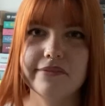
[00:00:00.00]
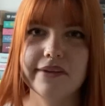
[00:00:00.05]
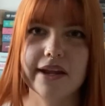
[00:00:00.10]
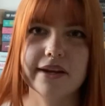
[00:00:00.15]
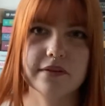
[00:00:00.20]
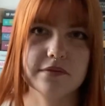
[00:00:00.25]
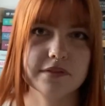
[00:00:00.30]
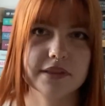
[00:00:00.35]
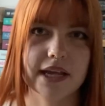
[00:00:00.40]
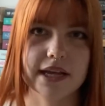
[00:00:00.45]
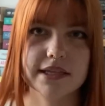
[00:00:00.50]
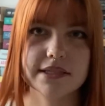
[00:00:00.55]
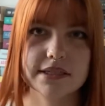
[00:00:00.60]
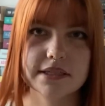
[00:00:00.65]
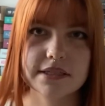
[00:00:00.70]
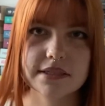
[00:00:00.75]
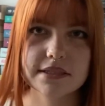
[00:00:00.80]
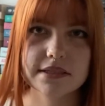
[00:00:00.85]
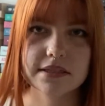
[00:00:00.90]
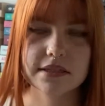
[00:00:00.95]

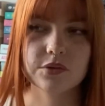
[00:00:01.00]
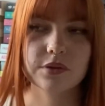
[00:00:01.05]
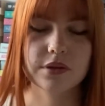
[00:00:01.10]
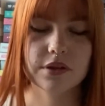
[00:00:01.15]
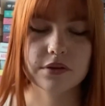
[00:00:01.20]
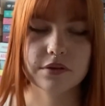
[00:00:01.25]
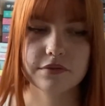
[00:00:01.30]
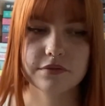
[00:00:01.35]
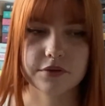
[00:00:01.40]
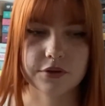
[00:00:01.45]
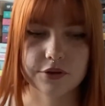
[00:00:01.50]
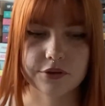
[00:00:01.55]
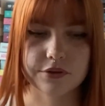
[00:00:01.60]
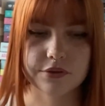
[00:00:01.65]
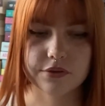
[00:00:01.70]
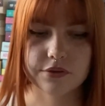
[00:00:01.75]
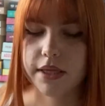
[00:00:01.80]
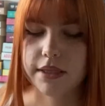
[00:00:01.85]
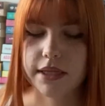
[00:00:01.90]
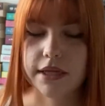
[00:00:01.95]
anaphylaxis for a lot of foods,
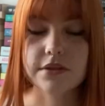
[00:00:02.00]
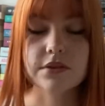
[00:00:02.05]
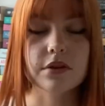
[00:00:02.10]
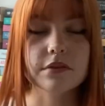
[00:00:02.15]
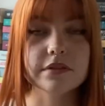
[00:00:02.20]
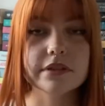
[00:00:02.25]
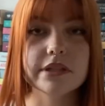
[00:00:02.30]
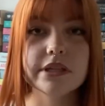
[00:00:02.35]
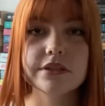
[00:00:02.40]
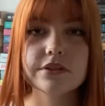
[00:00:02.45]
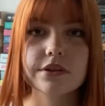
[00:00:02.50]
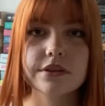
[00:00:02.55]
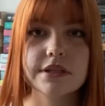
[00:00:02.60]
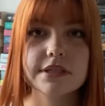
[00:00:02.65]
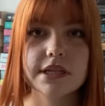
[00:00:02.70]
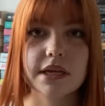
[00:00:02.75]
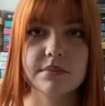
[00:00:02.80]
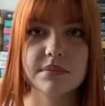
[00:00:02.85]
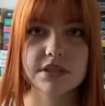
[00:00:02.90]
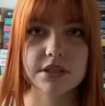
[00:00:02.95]
and that's obviously not the
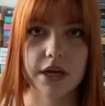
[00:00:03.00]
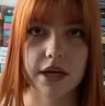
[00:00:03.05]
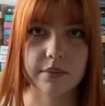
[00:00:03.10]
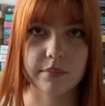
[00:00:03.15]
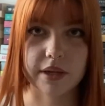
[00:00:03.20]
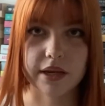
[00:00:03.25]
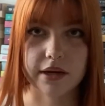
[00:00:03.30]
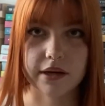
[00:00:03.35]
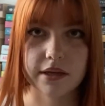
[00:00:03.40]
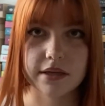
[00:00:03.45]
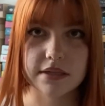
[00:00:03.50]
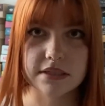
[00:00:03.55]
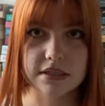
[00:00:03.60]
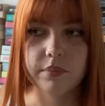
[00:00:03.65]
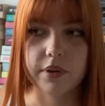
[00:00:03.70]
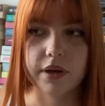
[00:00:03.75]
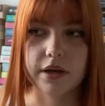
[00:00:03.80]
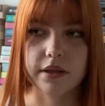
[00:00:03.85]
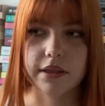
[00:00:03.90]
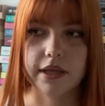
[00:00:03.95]
same as diabetes,
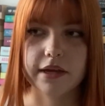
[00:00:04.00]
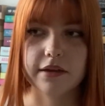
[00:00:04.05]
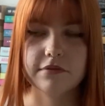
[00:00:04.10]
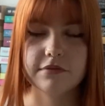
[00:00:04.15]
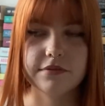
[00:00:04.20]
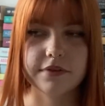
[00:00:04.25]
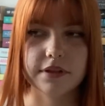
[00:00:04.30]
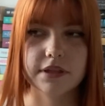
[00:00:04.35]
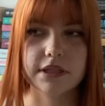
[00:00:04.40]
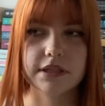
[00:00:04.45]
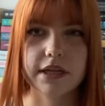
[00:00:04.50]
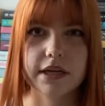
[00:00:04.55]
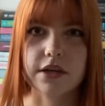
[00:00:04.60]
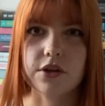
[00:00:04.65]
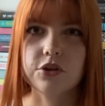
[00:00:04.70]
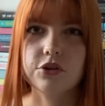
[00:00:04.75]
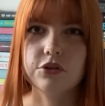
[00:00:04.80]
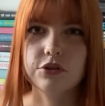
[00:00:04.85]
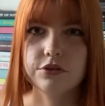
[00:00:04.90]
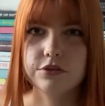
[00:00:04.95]
but like feeling like a
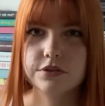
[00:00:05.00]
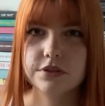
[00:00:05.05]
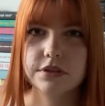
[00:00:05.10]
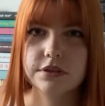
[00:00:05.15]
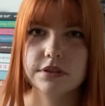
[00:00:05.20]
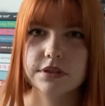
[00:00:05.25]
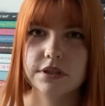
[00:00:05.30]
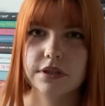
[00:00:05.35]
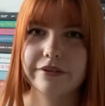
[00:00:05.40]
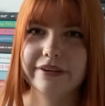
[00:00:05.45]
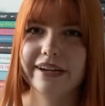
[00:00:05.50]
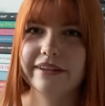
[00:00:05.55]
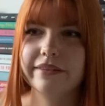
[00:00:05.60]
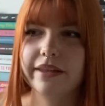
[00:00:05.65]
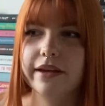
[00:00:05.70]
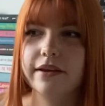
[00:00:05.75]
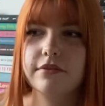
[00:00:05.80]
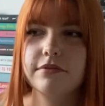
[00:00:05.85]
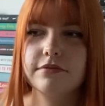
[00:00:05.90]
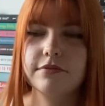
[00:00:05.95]
nuisance around
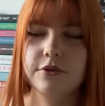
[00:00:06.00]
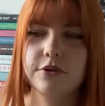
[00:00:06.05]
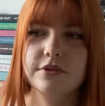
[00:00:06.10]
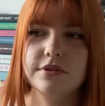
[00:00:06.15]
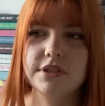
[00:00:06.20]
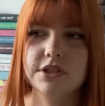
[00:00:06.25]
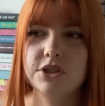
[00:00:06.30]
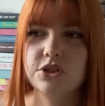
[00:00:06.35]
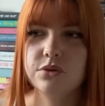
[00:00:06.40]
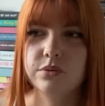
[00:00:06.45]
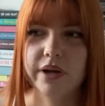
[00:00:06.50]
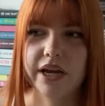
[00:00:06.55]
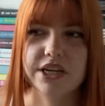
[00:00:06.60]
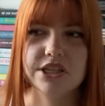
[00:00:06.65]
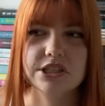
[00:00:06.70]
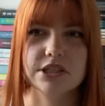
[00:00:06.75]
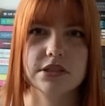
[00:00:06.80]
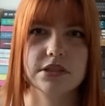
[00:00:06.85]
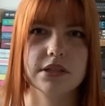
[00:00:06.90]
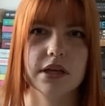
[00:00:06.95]
like food
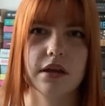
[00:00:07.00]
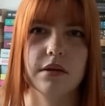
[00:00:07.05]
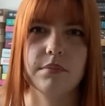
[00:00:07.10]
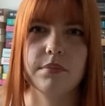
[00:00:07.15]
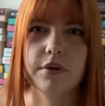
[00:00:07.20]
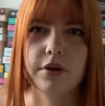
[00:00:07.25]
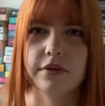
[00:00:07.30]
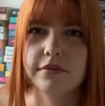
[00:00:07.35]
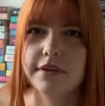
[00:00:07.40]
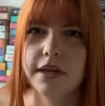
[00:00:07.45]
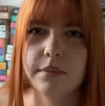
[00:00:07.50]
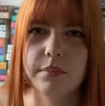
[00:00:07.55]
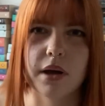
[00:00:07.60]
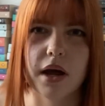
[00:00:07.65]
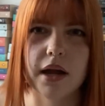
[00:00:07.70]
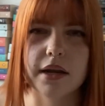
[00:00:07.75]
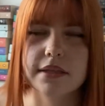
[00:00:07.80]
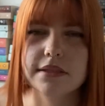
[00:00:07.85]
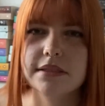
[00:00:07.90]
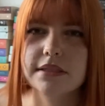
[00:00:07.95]
situations, like birthday
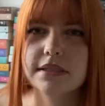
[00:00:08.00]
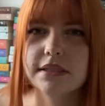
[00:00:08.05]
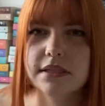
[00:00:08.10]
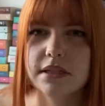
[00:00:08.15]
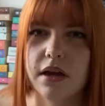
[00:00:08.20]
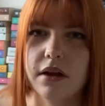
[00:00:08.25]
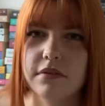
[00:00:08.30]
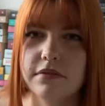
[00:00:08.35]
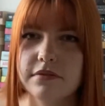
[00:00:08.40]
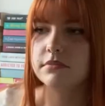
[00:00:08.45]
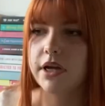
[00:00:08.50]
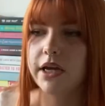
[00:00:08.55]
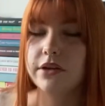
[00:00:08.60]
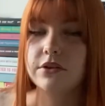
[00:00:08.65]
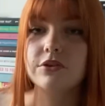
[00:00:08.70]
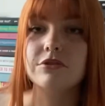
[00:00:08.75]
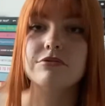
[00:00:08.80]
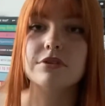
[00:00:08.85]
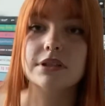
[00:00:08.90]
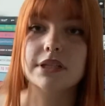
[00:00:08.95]
parties and stuff, I
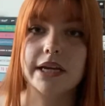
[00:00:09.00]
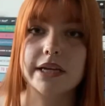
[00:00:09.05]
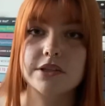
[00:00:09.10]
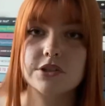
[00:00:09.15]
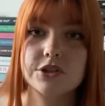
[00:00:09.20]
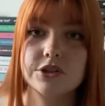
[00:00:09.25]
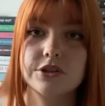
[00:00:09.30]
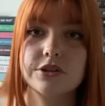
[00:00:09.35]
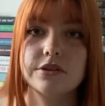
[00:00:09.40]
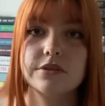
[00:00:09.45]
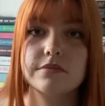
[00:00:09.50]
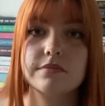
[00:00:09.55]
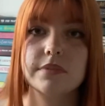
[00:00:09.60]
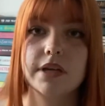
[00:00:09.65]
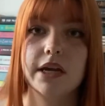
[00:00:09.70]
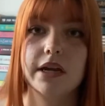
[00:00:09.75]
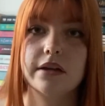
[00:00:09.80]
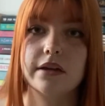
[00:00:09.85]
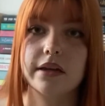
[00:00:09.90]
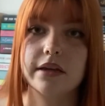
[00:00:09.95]
could relate to.
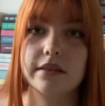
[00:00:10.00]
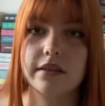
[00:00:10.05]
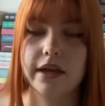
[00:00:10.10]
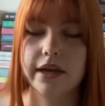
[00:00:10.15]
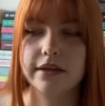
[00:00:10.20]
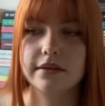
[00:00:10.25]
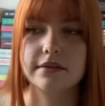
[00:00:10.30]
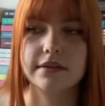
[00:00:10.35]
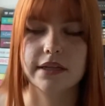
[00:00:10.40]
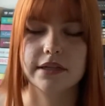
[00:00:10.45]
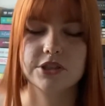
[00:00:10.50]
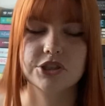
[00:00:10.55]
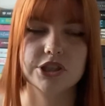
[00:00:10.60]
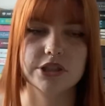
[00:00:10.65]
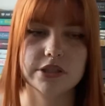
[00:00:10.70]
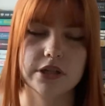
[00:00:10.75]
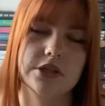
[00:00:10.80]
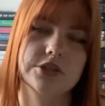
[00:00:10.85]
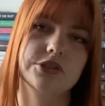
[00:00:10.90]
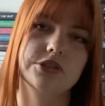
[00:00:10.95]
And I liked that she
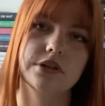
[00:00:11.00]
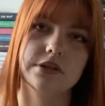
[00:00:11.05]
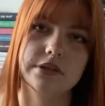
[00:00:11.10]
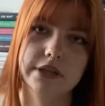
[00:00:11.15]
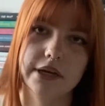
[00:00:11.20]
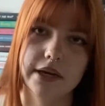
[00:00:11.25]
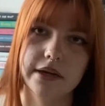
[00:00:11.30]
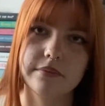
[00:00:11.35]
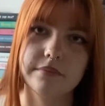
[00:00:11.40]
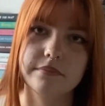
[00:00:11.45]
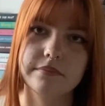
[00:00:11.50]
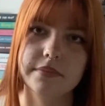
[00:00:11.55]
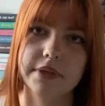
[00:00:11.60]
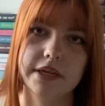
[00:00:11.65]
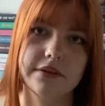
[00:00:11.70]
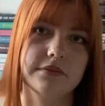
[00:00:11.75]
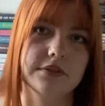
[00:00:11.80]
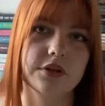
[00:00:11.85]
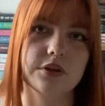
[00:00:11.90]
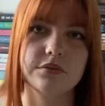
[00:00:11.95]
touched on that,
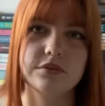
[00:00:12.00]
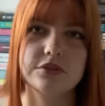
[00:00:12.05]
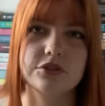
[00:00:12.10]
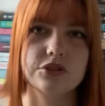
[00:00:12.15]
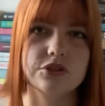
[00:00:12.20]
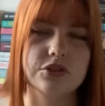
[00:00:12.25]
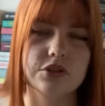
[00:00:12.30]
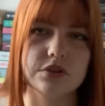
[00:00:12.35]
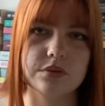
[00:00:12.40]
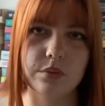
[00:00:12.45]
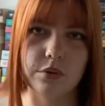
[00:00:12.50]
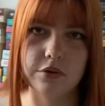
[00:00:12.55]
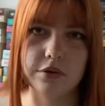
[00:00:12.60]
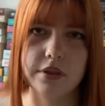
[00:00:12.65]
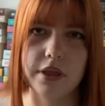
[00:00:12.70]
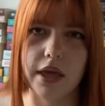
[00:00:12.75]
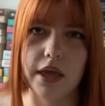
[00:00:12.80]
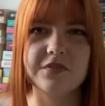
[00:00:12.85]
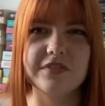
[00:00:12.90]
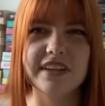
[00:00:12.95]
even though it was just a small
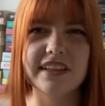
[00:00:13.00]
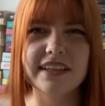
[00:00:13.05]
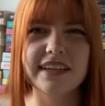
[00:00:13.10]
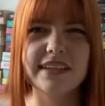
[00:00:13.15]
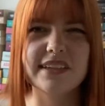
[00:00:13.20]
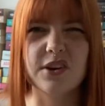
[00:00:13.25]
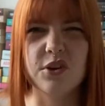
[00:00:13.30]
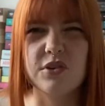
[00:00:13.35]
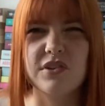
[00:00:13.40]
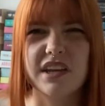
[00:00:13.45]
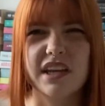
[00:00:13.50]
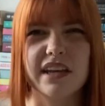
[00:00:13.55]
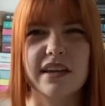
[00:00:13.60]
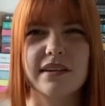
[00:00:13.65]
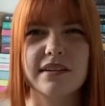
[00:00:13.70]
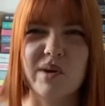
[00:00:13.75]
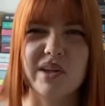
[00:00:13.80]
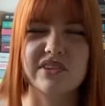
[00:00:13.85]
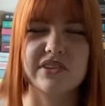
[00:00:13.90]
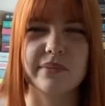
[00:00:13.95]
thing. Feeling guilty,
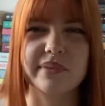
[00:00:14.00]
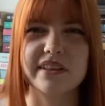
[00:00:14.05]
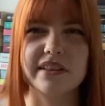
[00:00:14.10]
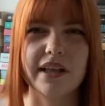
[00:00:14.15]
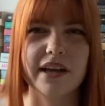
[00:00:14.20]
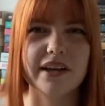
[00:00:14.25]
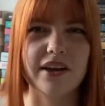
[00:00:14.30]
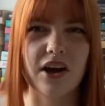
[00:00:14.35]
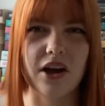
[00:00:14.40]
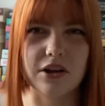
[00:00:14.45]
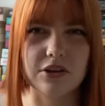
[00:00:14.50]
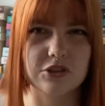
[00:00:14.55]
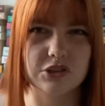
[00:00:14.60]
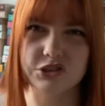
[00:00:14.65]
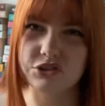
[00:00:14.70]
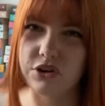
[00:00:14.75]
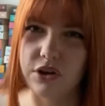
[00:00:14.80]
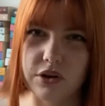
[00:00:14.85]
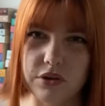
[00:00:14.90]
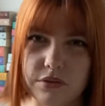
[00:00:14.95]
that's something that I can't
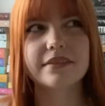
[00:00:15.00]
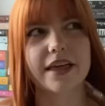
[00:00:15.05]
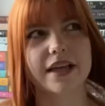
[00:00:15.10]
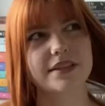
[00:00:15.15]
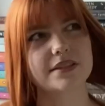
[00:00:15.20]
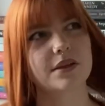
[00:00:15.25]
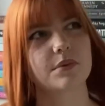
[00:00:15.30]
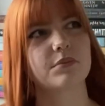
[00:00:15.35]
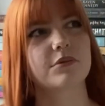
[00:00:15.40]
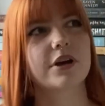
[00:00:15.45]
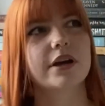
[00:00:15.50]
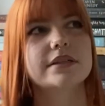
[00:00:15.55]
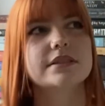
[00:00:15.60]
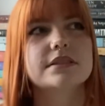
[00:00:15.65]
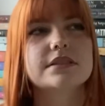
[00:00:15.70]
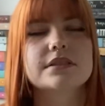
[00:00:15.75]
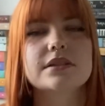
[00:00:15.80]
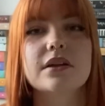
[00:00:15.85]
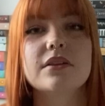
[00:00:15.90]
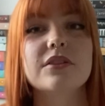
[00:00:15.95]
control. That
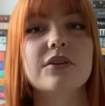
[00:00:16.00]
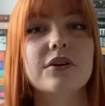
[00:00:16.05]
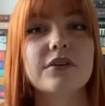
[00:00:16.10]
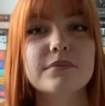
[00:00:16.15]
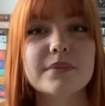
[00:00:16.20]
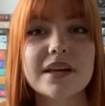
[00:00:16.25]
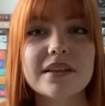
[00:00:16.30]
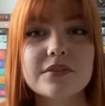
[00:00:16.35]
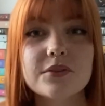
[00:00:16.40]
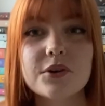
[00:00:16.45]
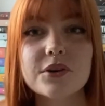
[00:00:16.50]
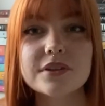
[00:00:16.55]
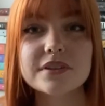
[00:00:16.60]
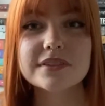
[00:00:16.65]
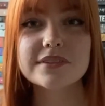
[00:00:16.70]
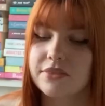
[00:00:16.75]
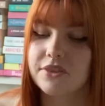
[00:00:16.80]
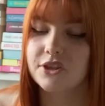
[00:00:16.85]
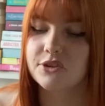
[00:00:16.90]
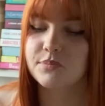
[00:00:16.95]
summarizes a lot of my thoughts.
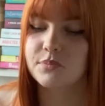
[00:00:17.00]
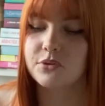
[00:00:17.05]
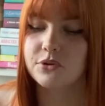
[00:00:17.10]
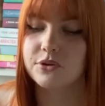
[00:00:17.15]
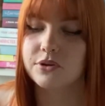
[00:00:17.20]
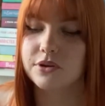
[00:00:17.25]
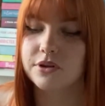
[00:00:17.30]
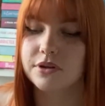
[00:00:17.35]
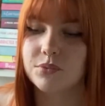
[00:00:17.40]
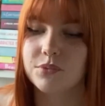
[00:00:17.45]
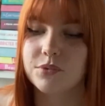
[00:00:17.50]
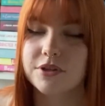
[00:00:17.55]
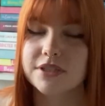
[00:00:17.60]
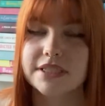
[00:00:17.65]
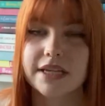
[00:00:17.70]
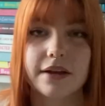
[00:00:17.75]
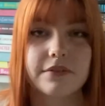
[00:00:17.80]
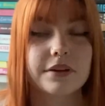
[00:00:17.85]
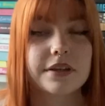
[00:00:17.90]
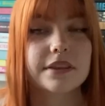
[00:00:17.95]
This book was
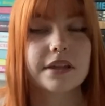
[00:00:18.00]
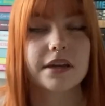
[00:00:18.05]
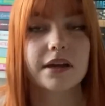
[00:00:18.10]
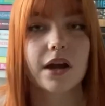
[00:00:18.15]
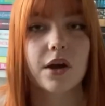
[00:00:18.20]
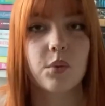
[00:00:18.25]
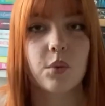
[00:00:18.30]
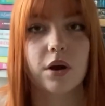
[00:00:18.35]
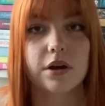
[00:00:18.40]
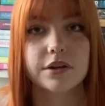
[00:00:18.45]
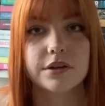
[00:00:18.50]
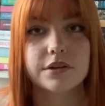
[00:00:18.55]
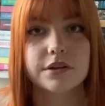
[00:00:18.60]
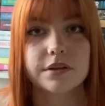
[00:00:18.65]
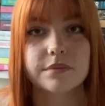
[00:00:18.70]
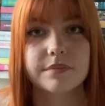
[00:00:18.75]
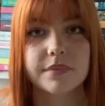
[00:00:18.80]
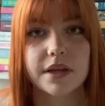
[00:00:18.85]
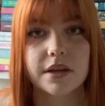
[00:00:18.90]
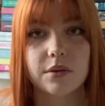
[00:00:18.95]
everything I wanted
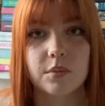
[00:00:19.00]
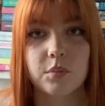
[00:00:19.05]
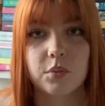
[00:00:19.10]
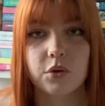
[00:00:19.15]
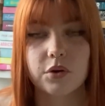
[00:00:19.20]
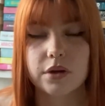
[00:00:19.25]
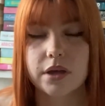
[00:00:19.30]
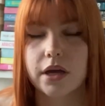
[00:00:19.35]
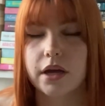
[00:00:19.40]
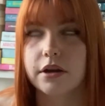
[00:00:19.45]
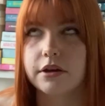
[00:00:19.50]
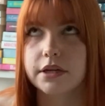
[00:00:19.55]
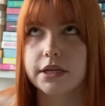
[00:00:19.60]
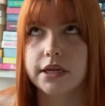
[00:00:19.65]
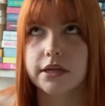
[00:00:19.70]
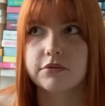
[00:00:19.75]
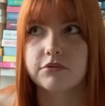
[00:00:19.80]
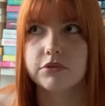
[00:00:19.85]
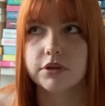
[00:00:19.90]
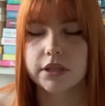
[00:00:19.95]
in a book. I already
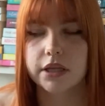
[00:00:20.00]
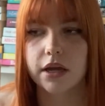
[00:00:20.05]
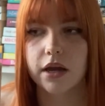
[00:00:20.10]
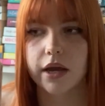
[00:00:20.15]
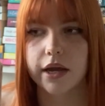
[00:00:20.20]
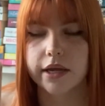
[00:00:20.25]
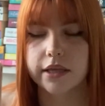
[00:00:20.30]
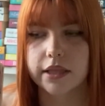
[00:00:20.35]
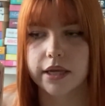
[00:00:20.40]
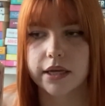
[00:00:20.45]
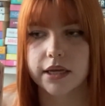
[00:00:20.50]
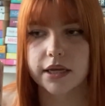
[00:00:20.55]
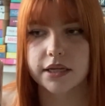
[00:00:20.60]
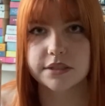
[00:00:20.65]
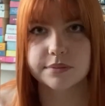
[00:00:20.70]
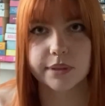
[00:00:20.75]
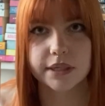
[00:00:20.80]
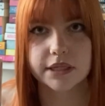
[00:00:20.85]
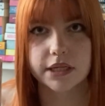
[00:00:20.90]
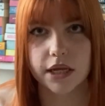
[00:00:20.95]
had really high like
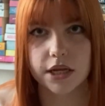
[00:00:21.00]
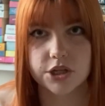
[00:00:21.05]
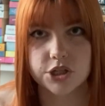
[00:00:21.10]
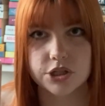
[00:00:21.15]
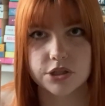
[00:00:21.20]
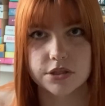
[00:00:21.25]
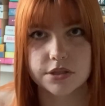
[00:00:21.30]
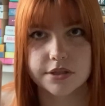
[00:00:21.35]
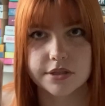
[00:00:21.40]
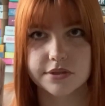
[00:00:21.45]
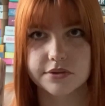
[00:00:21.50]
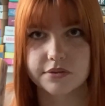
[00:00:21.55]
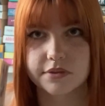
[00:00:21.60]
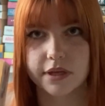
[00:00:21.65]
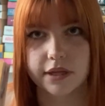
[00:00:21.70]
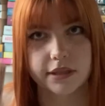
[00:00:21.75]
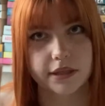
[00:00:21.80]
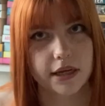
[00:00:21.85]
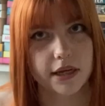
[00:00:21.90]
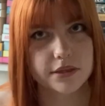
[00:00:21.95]
expectations because it's
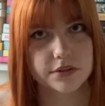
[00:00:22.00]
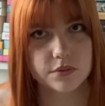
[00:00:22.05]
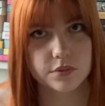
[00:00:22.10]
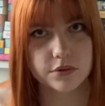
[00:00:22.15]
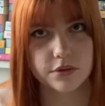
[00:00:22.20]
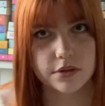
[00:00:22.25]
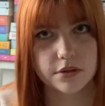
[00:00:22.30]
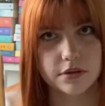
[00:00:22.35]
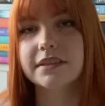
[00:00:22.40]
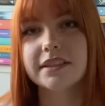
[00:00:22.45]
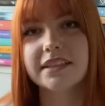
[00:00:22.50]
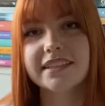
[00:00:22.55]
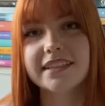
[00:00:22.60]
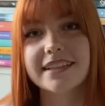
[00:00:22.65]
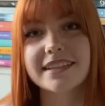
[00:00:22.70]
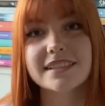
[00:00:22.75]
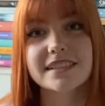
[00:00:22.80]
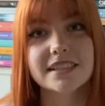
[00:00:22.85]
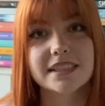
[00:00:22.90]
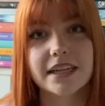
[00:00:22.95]
Ali Hazelwood. It
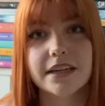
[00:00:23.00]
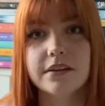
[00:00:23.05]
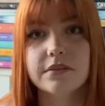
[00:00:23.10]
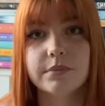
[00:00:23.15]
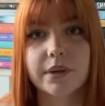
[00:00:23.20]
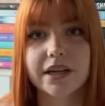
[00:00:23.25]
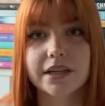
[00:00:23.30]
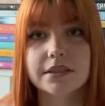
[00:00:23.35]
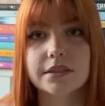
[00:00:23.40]
exceeded my